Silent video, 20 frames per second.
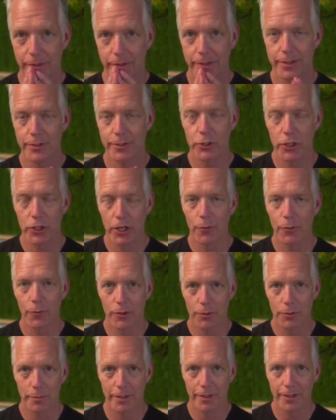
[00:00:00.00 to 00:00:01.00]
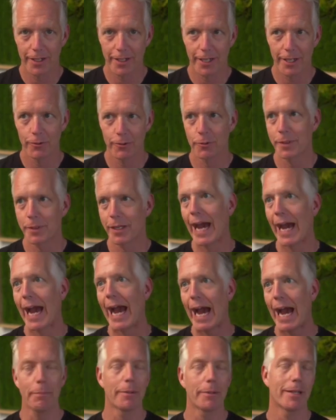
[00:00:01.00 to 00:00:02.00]
Please share it with me. I will be
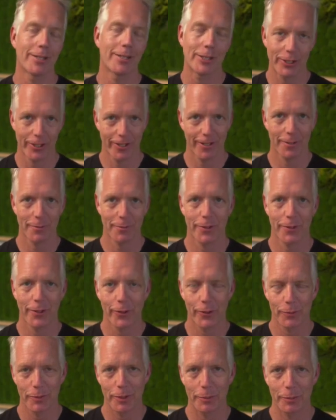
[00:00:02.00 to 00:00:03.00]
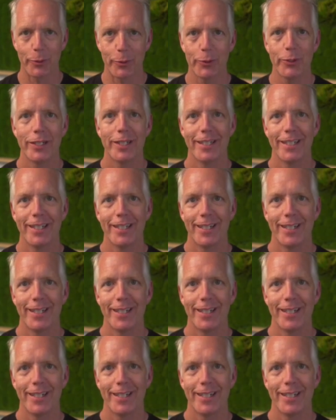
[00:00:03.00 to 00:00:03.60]
happy to share it with other people.